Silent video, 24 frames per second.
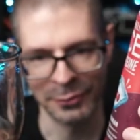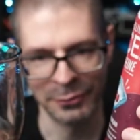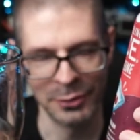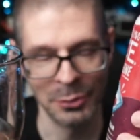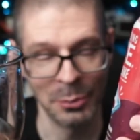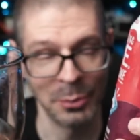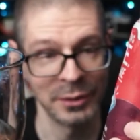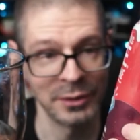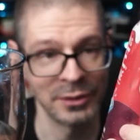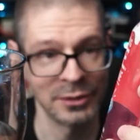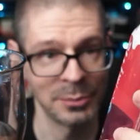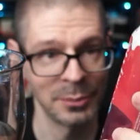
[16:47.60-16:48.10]
if you
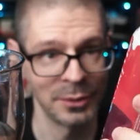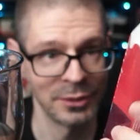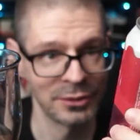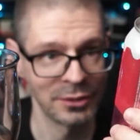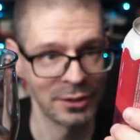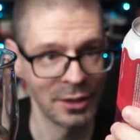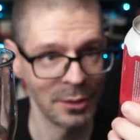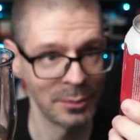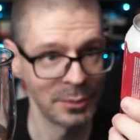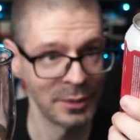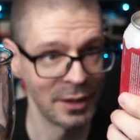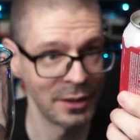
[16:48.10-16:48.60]
want as much
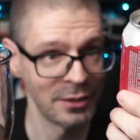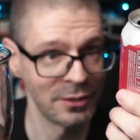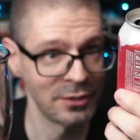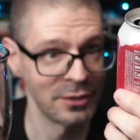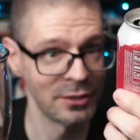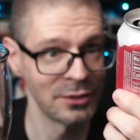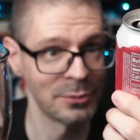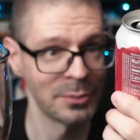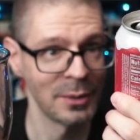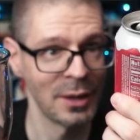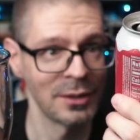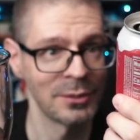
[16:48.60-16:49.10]
carbonation
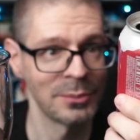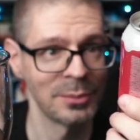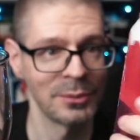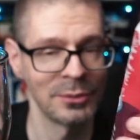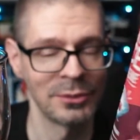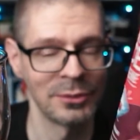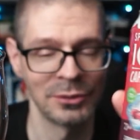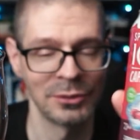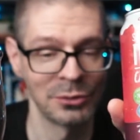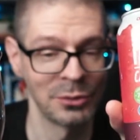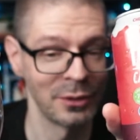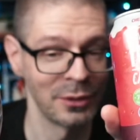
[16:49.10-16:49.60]
as possible,
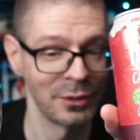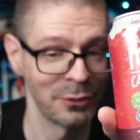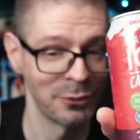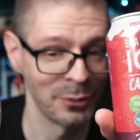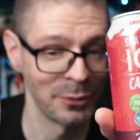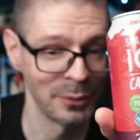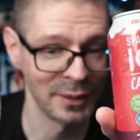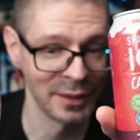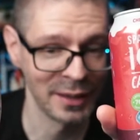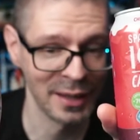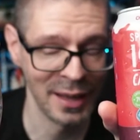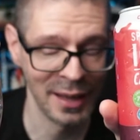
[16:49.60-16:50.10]
just drink it from
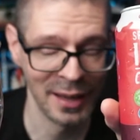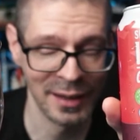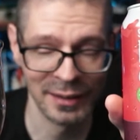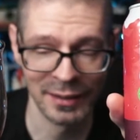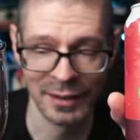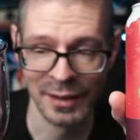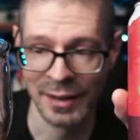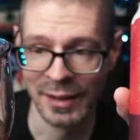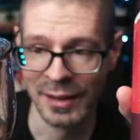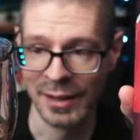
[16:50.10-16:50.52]
the can.